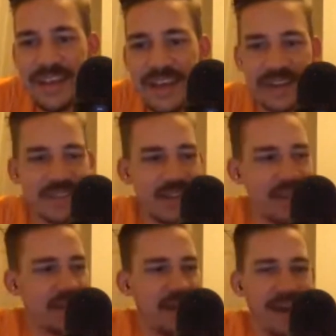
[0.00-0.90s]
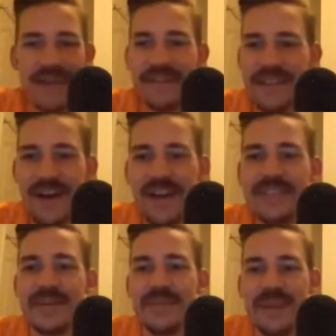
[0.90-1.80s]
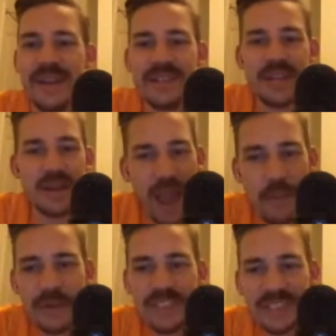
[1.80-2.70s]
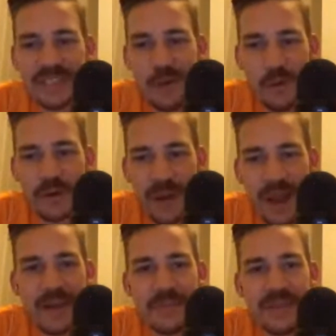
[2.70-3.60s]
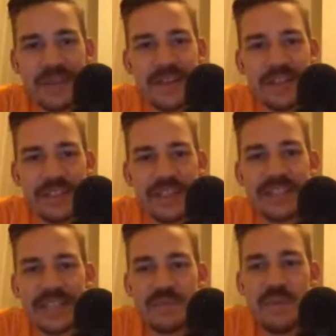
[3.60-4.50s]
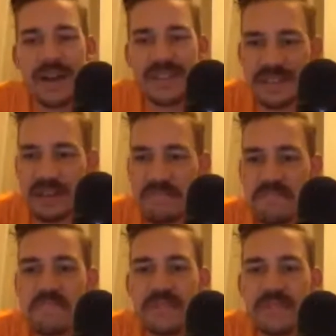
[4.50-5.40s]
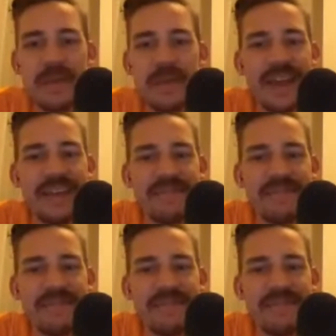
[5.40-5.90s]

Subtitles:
And I was like, oh, awesome. And I was like, how much is the order behind me? She's like, $6. I was like, let me get it.